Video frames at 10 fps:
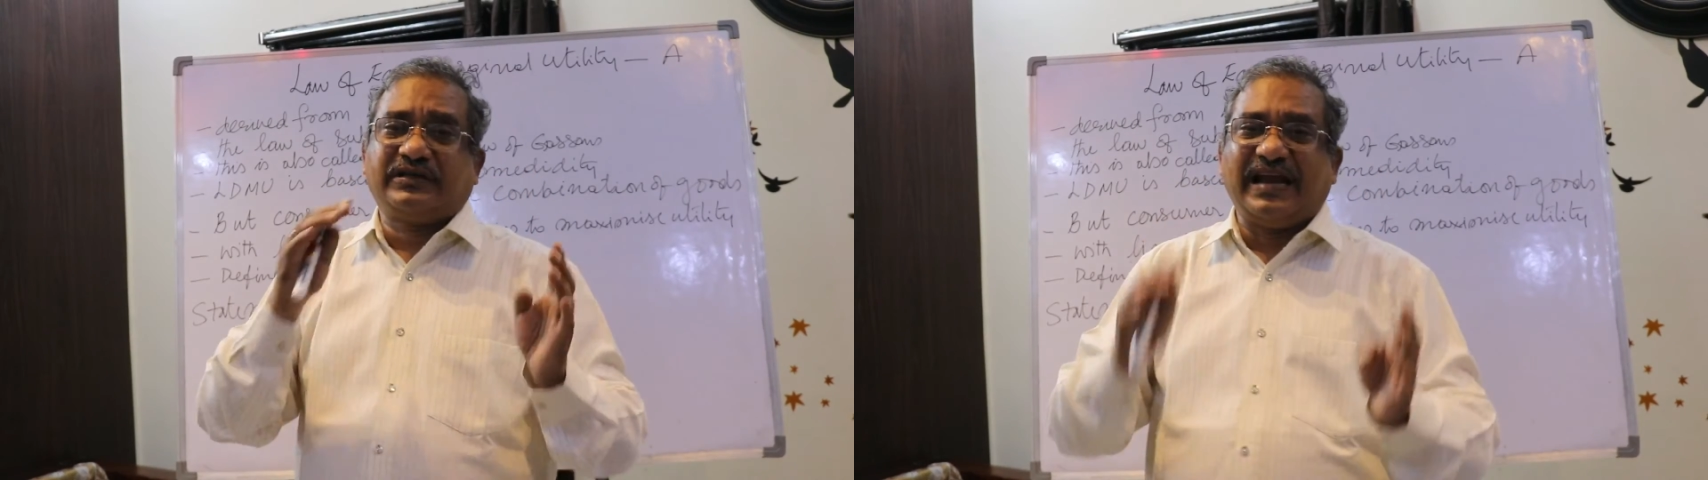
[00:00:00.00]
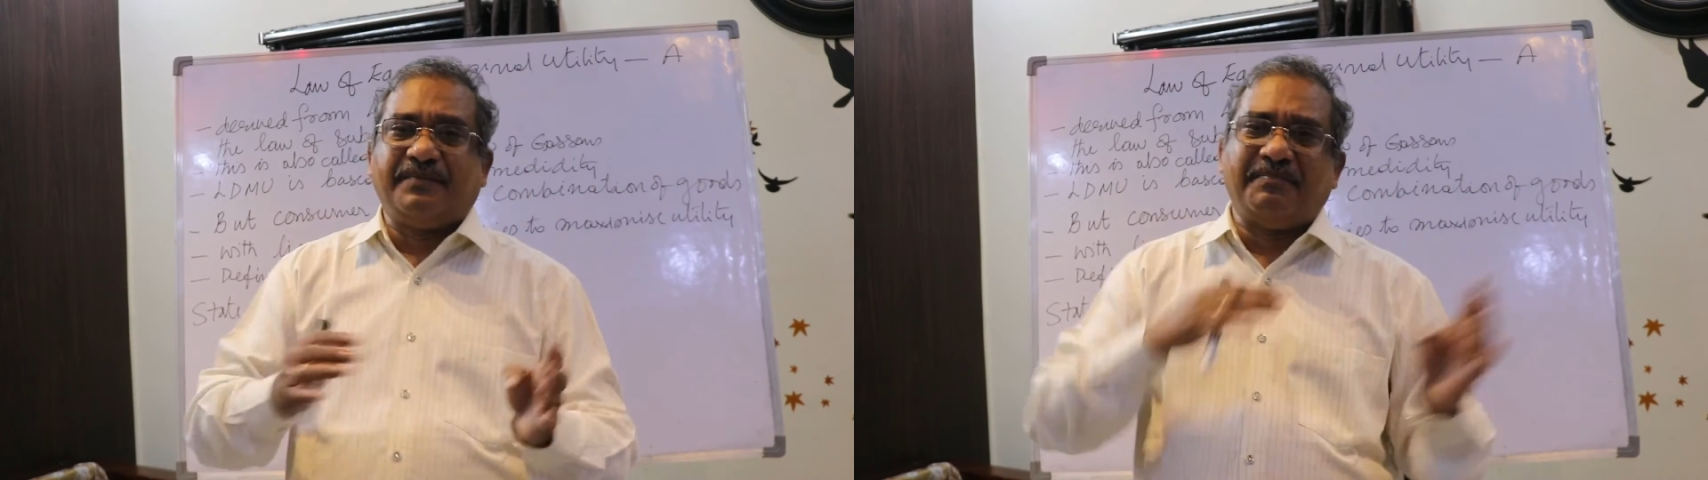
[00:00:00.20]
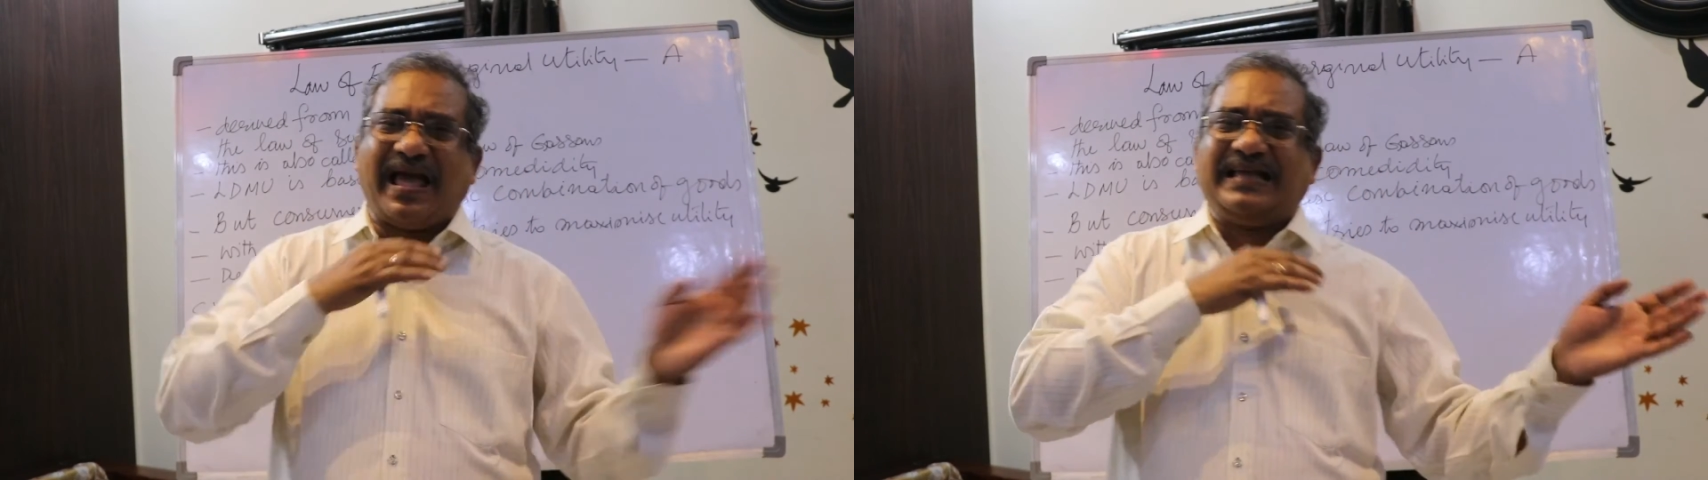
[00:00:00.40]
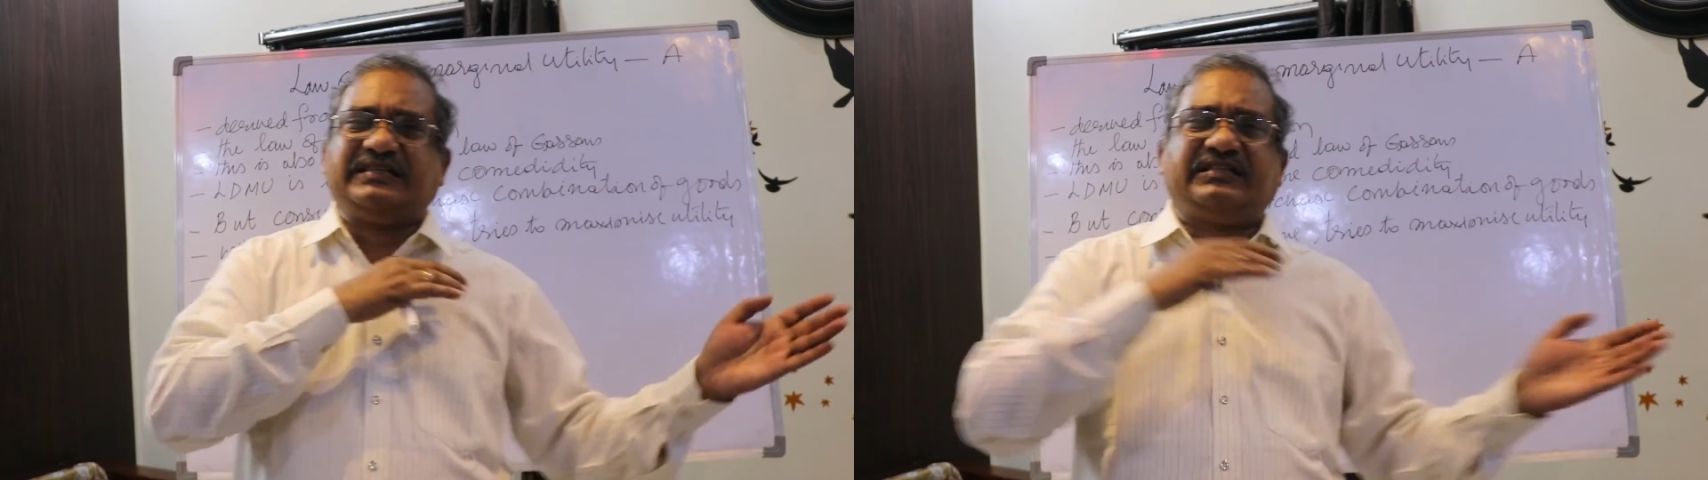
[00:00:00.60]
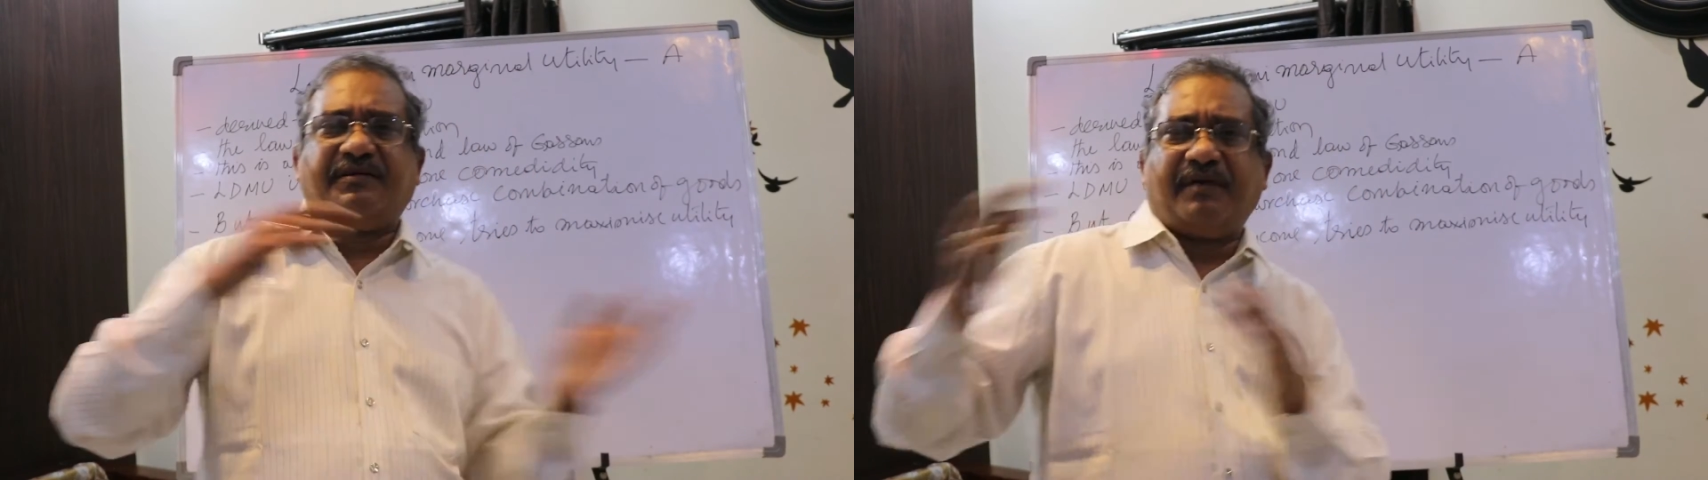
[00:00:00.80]
get
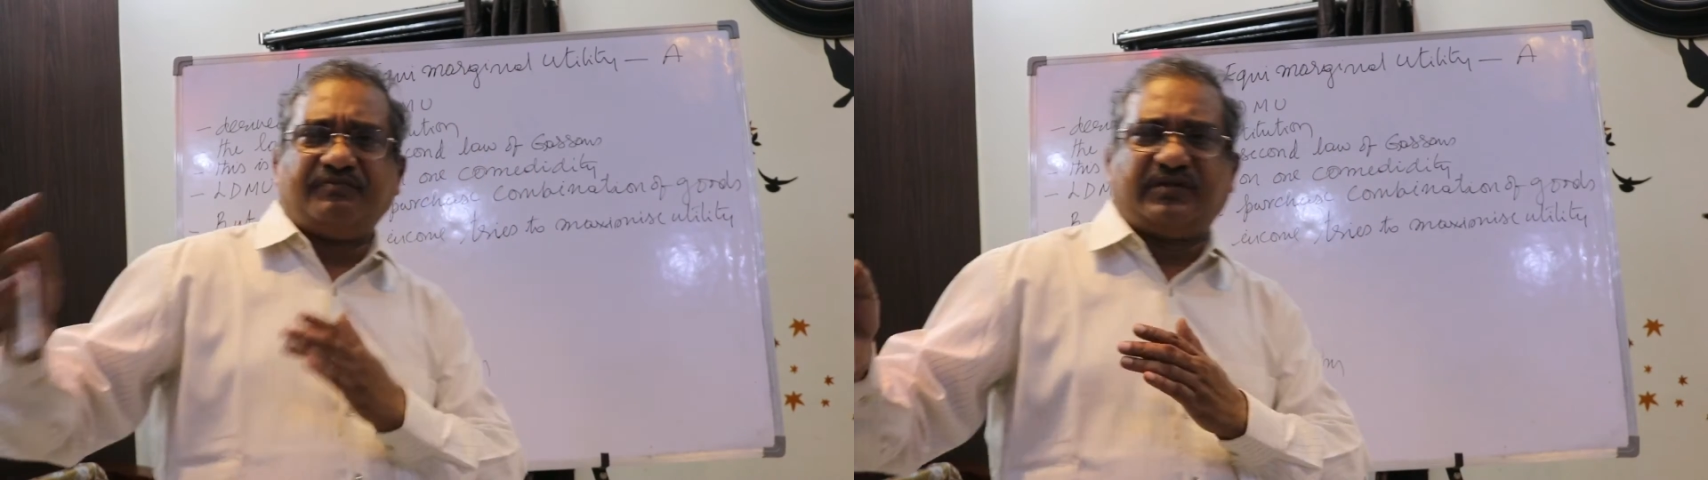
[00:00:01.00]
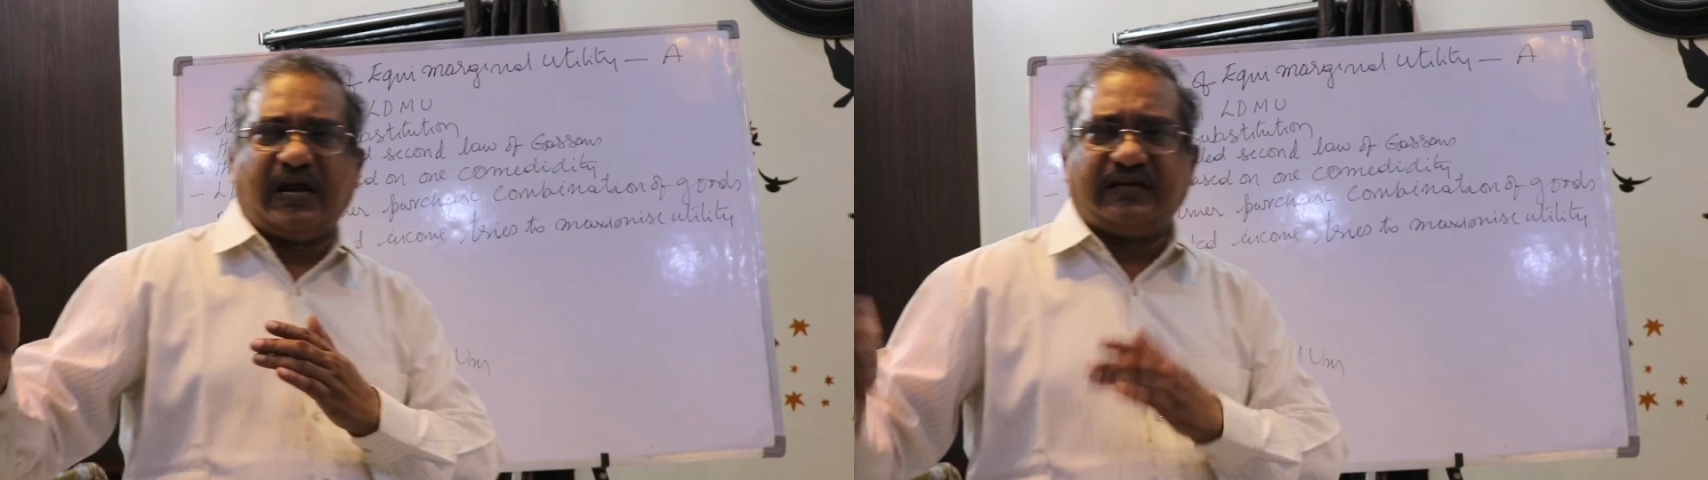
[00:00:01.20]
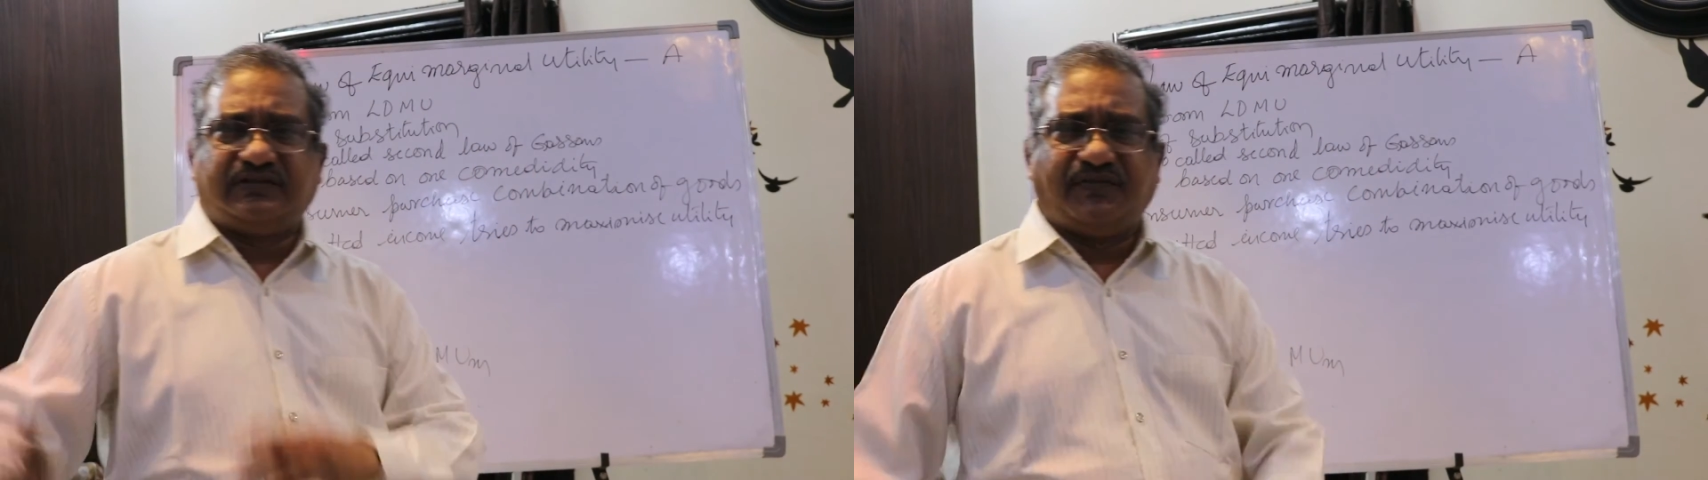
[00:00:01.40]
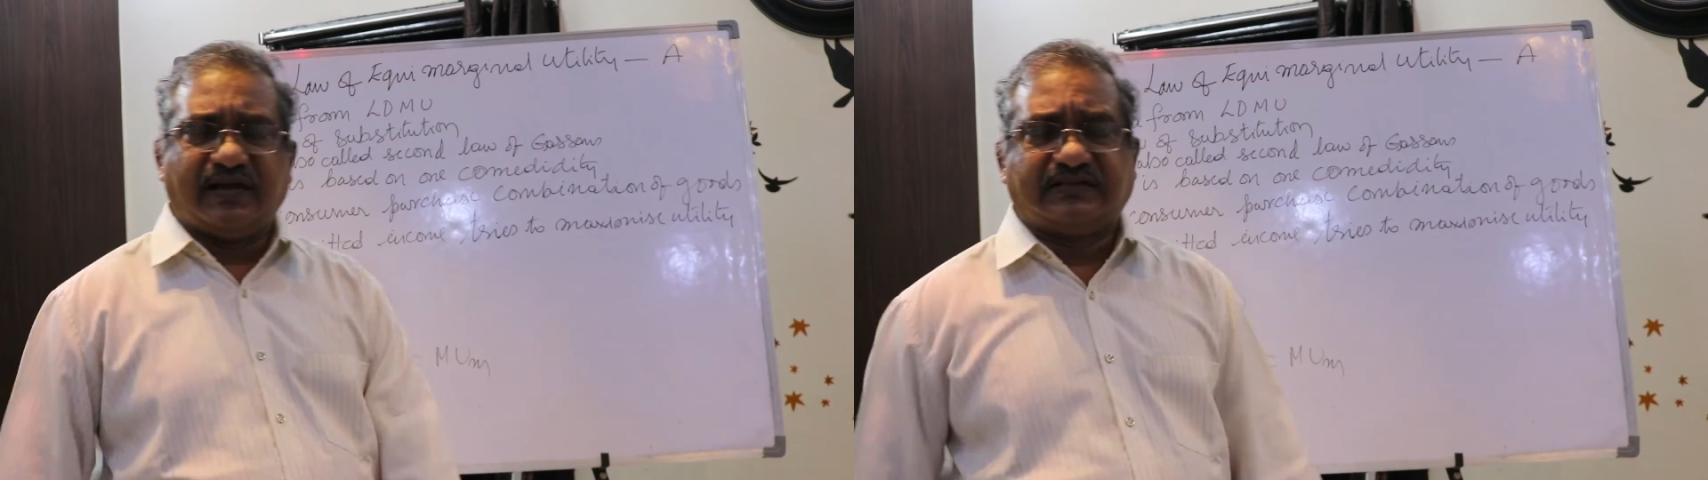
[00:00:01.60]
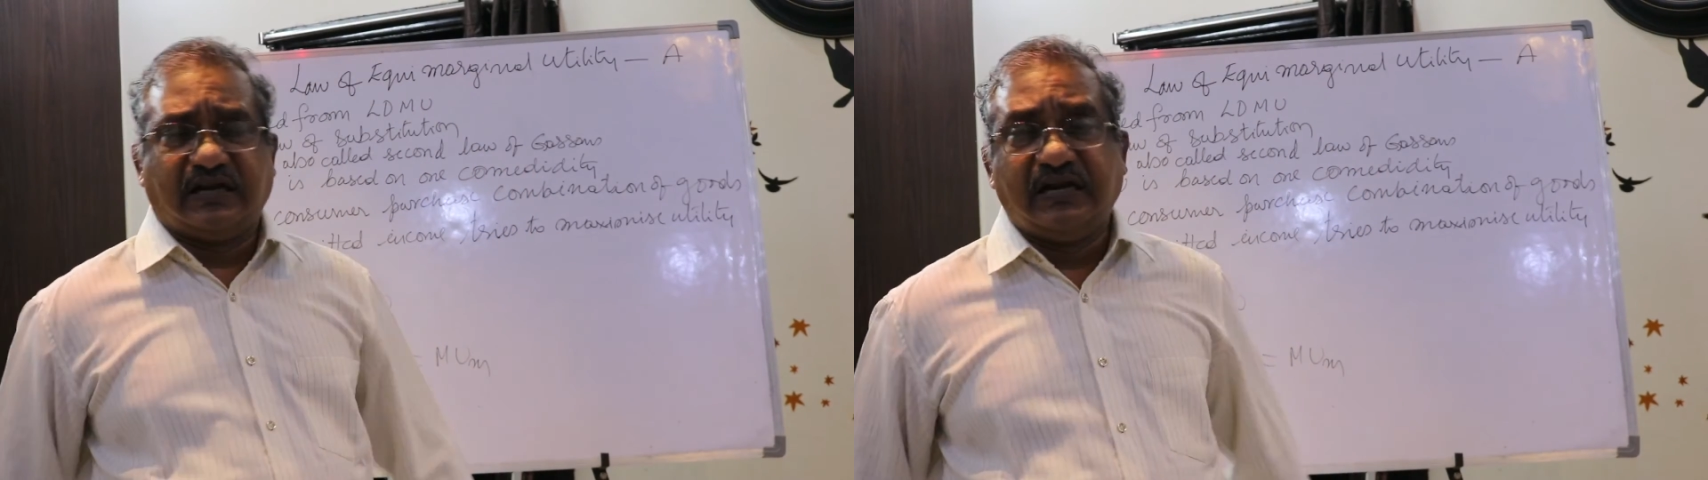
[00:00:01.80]
maximum
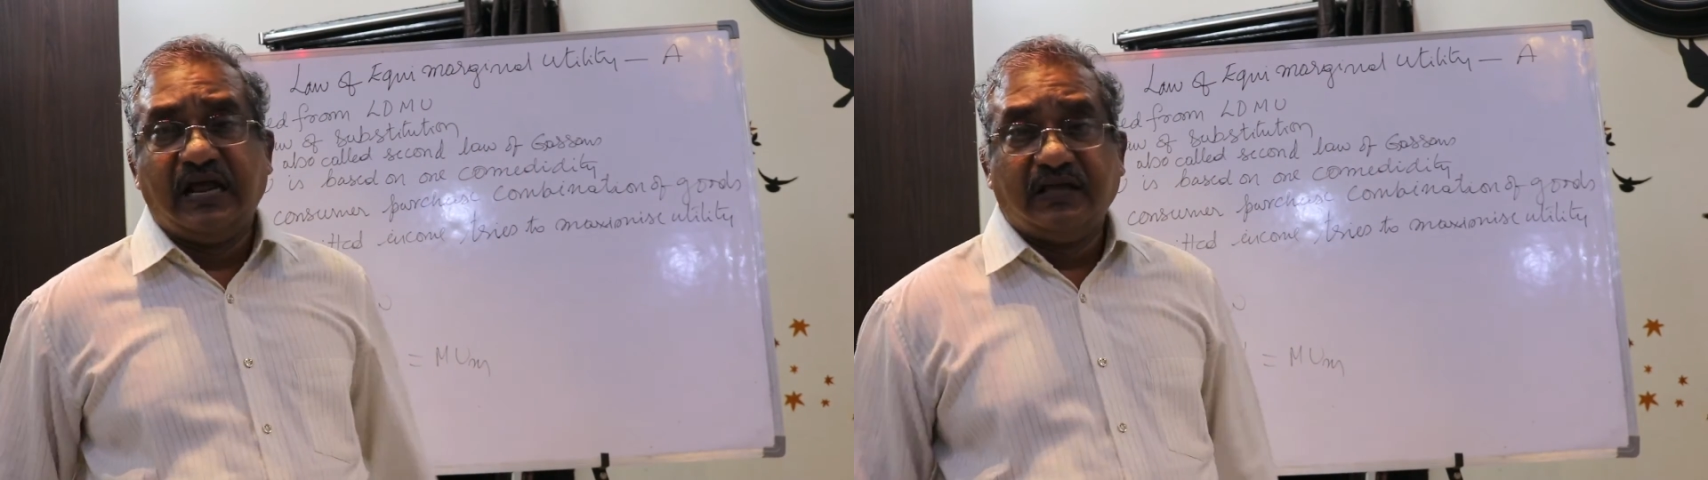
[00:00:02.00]
satisfaction.